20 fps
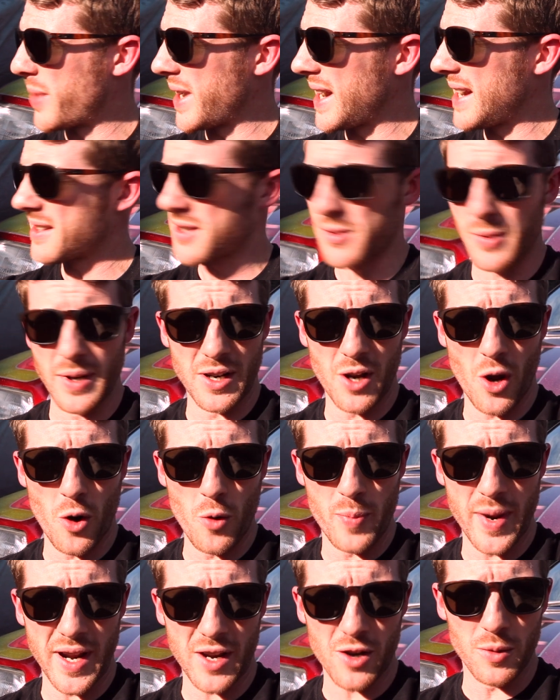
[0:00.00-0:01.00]
Pete so we can go
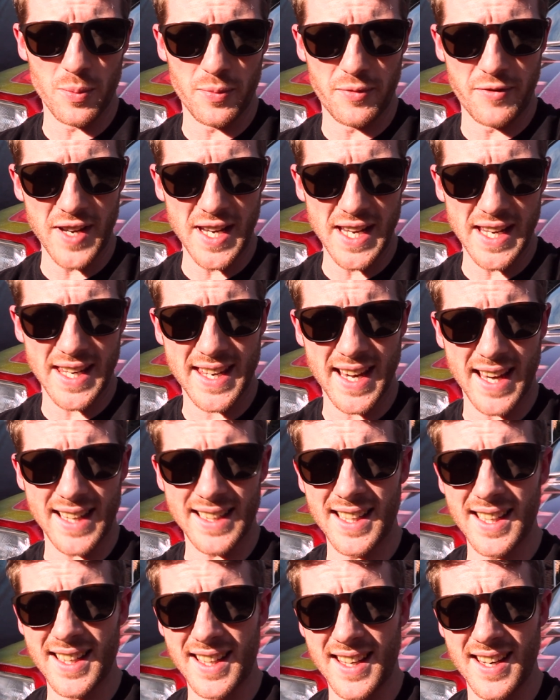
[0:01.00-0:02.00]
pick up the
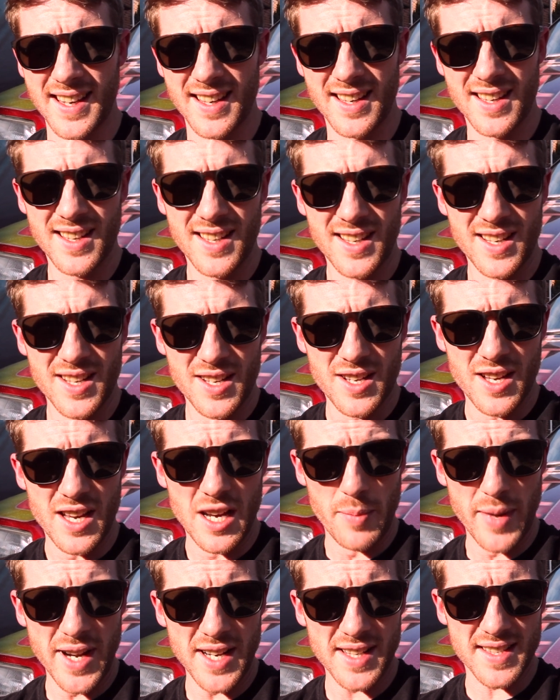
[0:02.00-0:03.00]
Cadillac. In
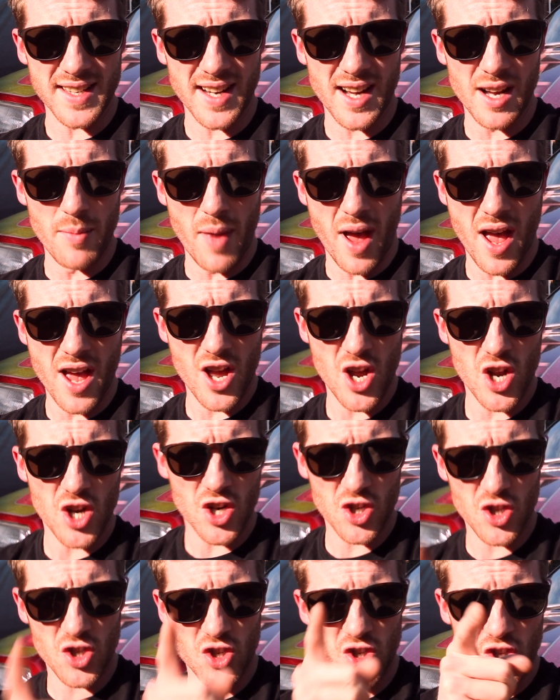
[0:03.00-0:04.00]
the meantime,
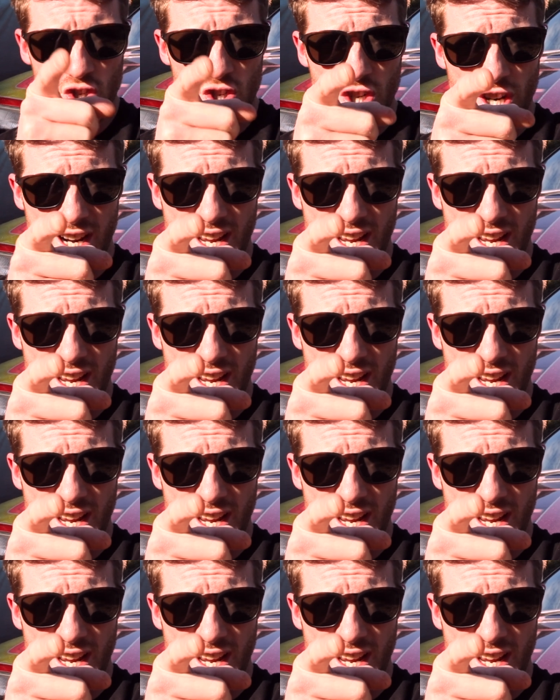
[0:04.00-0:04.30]
check